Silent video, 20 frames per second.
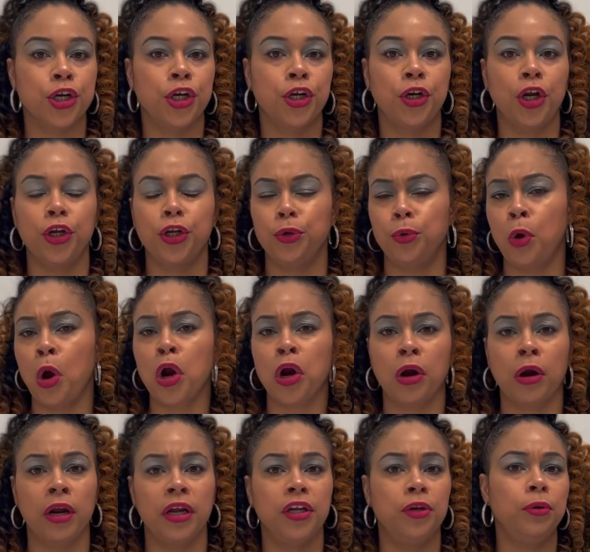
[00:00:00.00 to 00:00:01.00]
you
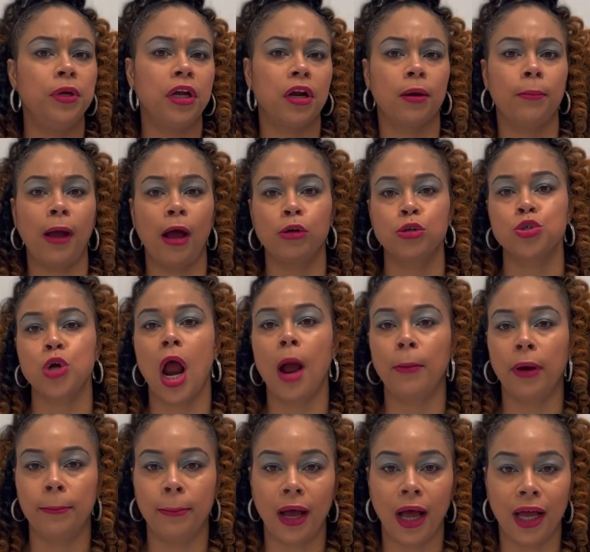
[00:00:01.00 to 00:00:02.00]
know, you hear about
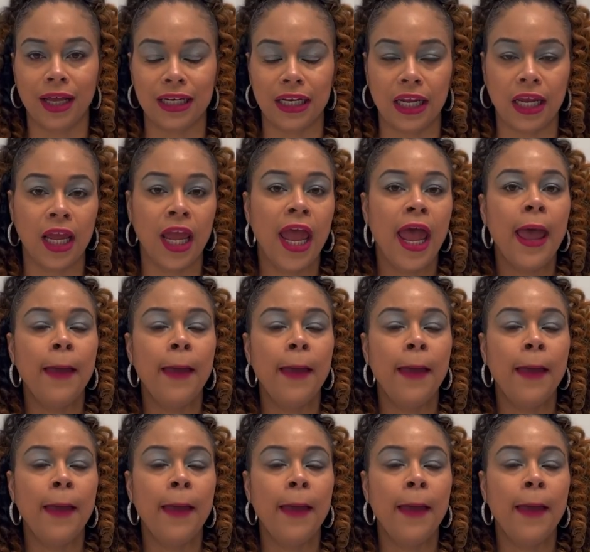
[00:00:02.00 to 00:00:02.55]
trauma bonding.